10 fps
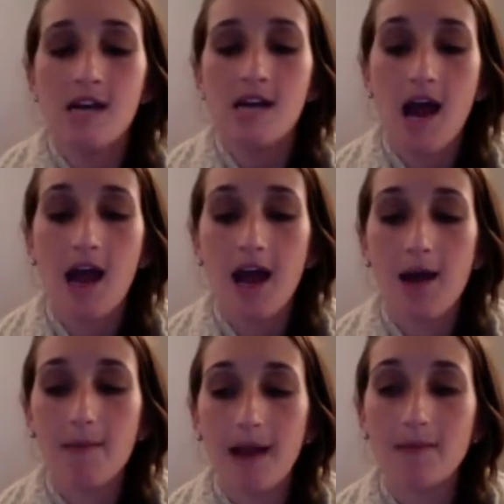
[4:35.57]

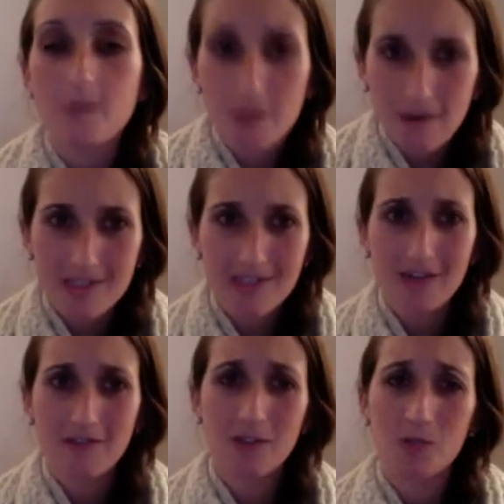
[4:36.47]
I'm so
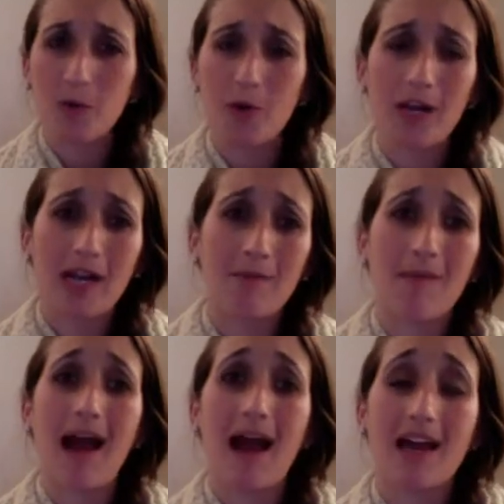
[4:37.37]
excited for this program.
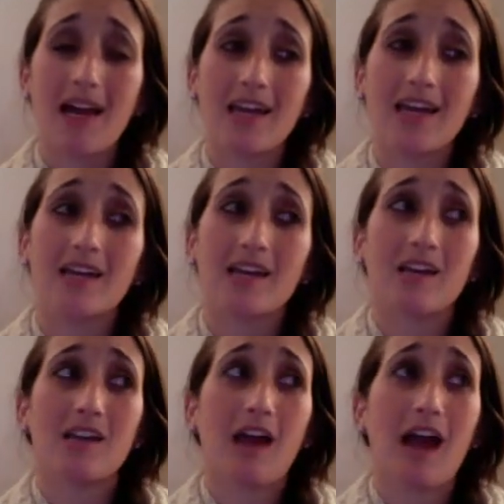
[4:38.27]

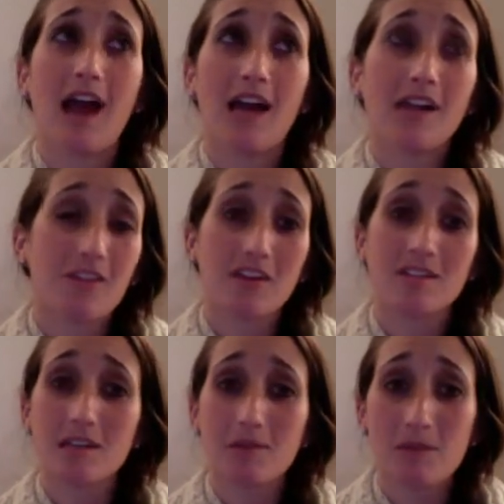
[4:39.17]
I think
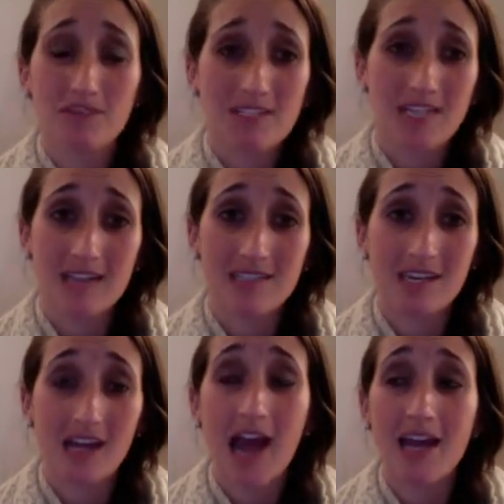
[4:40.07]
it's going to be
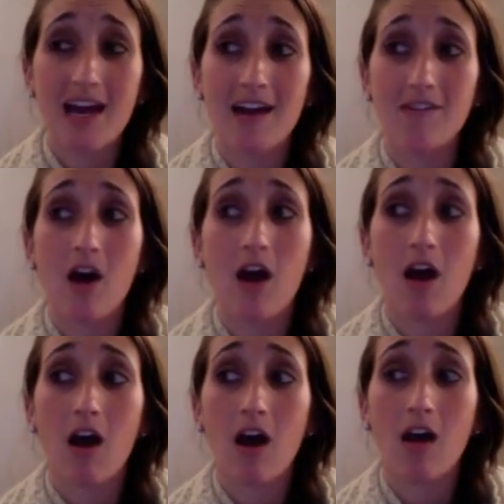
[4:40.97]
fantastic. I have
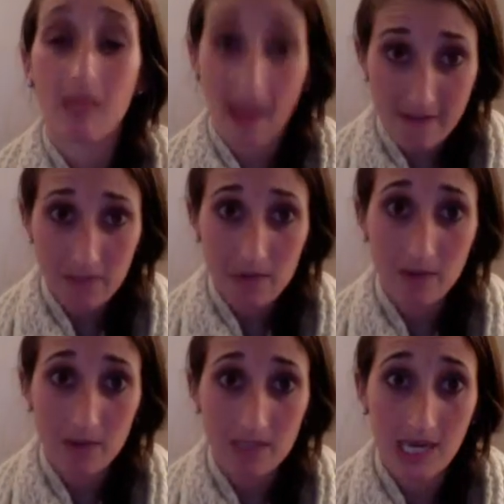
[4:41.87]
11
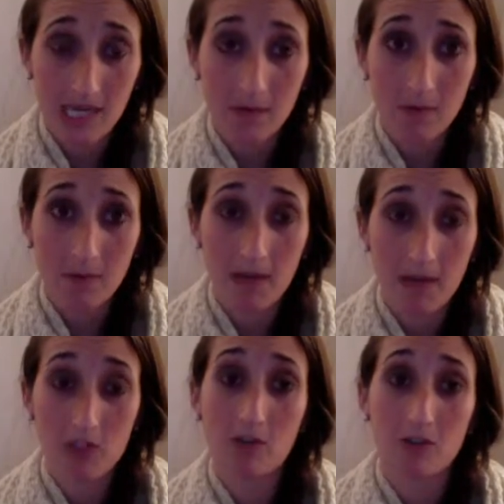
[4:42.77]
people signed up for
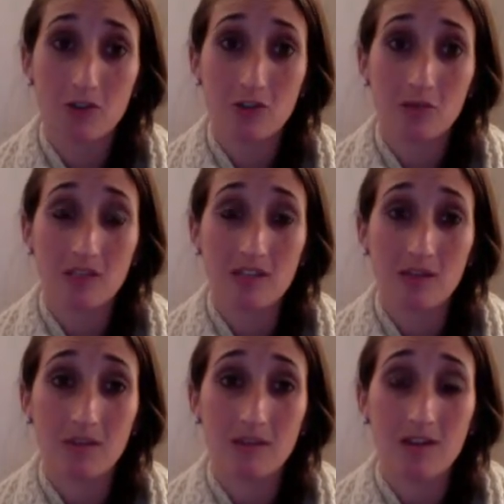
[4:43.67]
my challenge group that's going
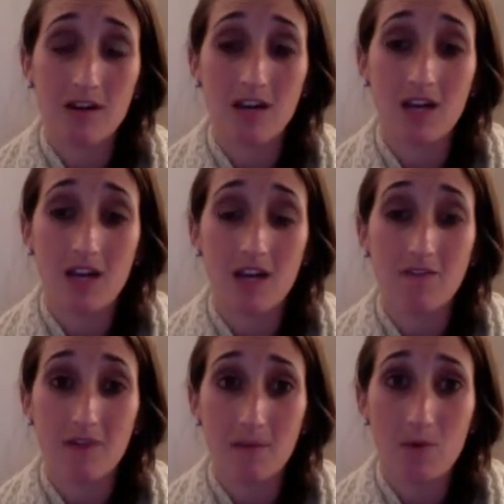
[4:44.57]
to be starting
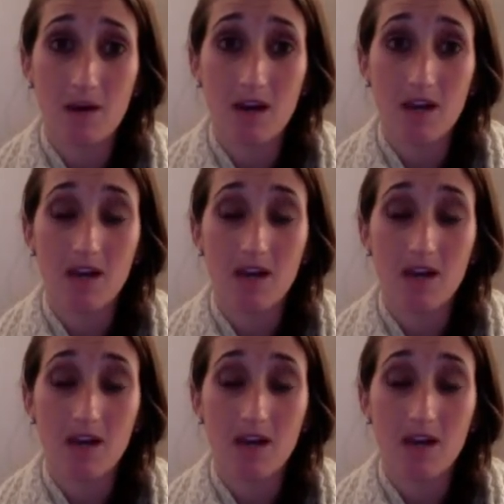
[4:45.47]
in February.